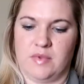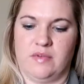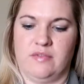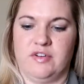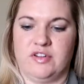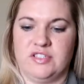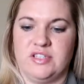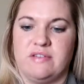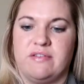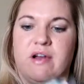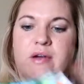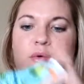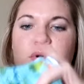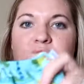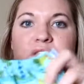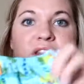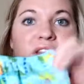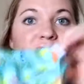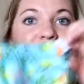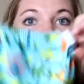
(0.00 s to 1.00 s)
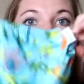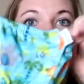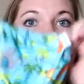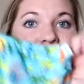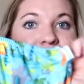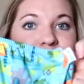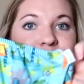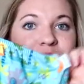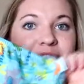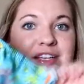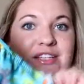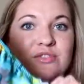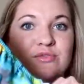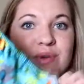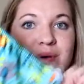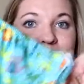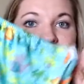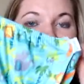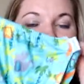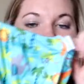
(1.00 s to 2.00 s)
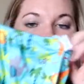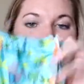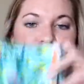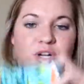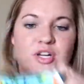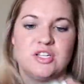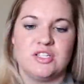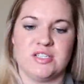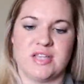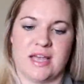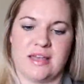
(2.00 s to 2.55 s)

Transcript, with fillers: First, I've got one of these little iPlay swim diapers.